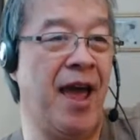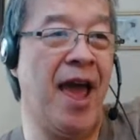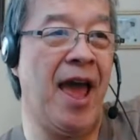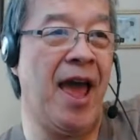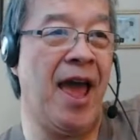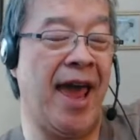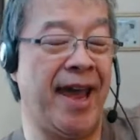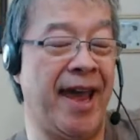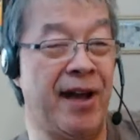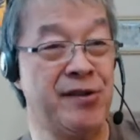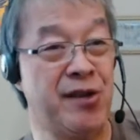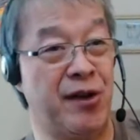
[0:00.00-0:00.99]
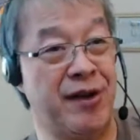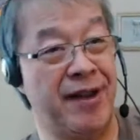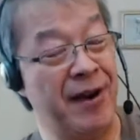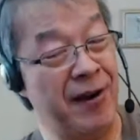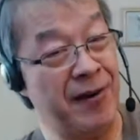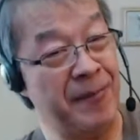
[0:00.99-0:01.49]
Hangouts on
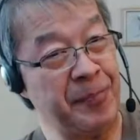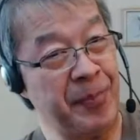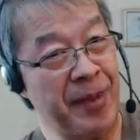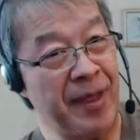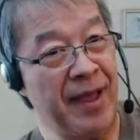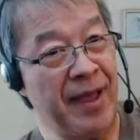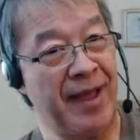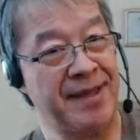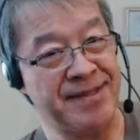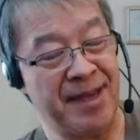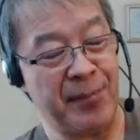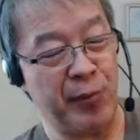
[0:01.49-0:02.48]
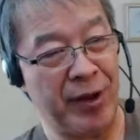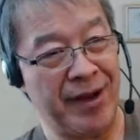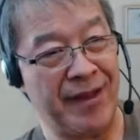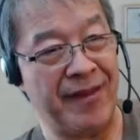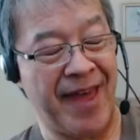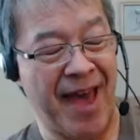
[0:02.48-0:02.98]
Air and separating
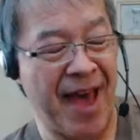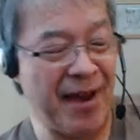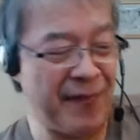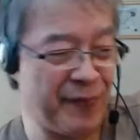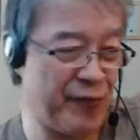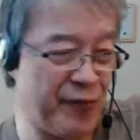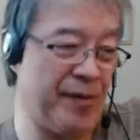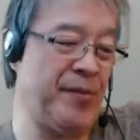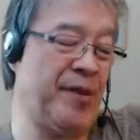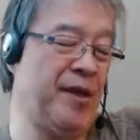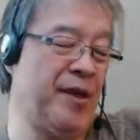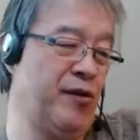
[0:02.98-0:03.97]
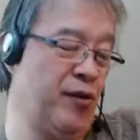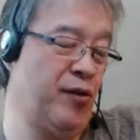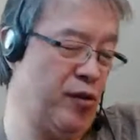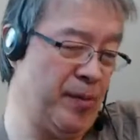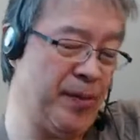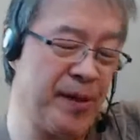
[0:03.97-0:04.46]
that from the Google
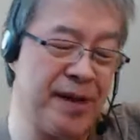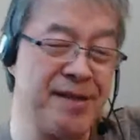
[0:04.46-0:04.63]
Plus